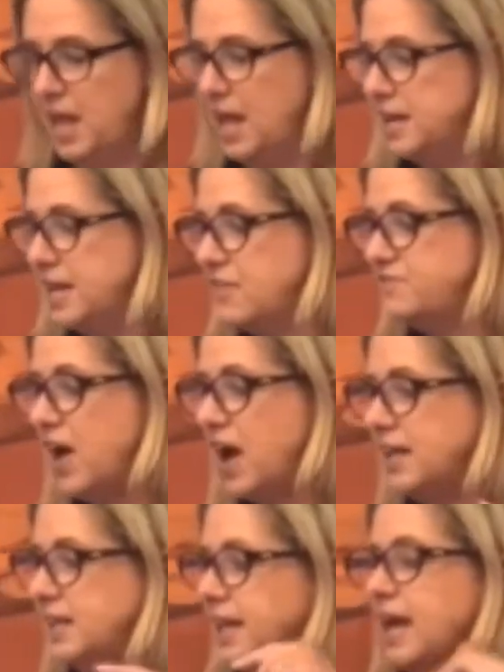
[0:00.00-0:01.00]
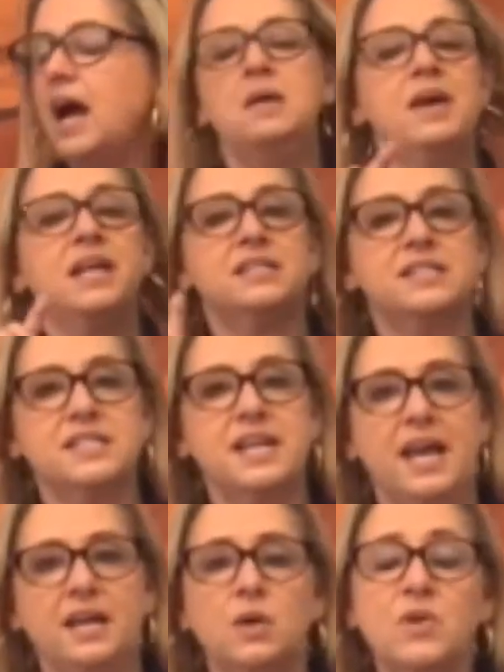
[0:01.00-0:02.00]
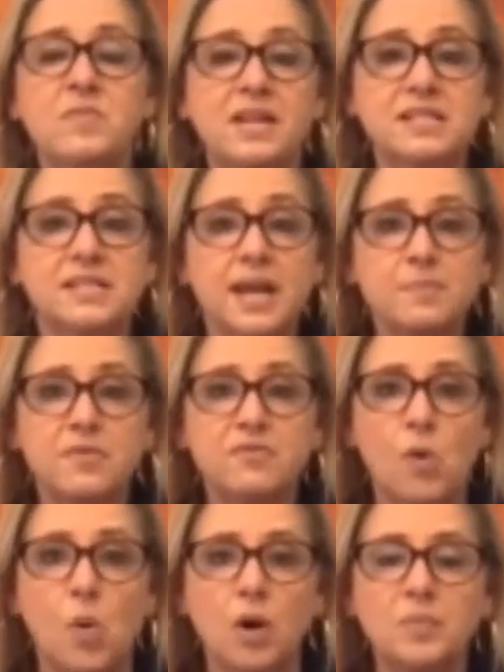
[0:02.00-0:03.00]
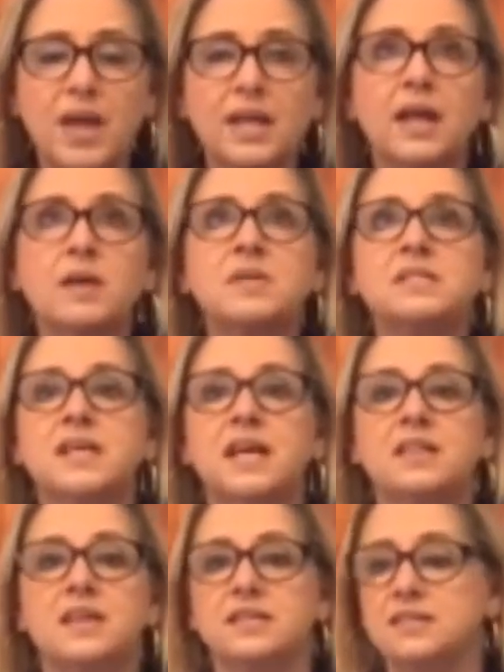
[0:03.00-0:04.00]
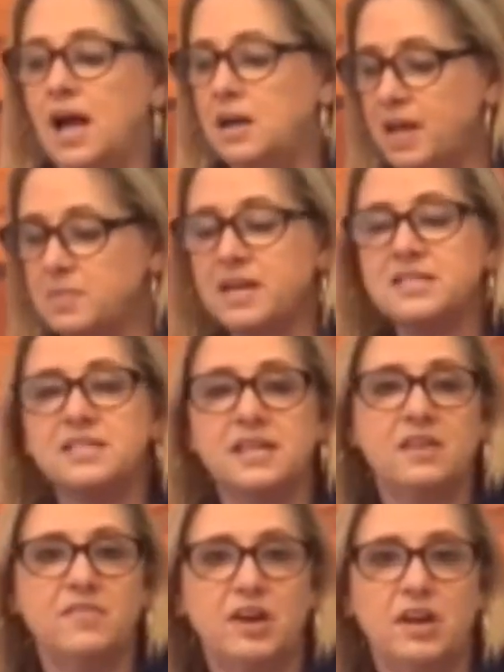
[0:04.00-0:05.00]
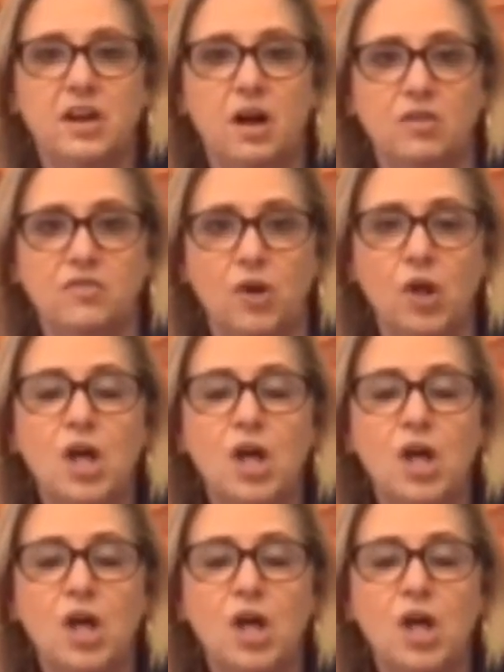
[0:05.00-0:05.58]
Now finally, I made a snake. Now we made a snake before, and let me say this, I made my snake very colorful.